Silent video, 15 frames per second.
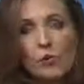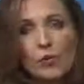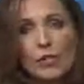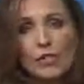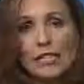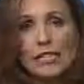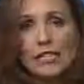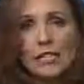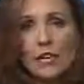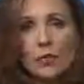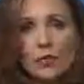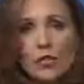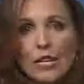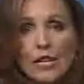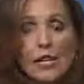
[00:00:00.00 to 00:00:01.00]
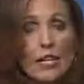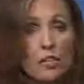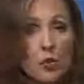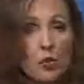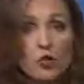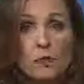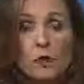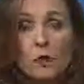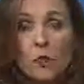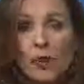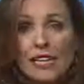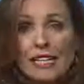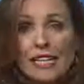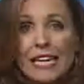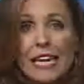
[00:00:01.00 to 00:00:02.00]
really settles in, it's going to be
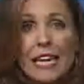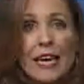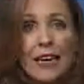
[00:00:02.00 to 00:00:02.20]
windy,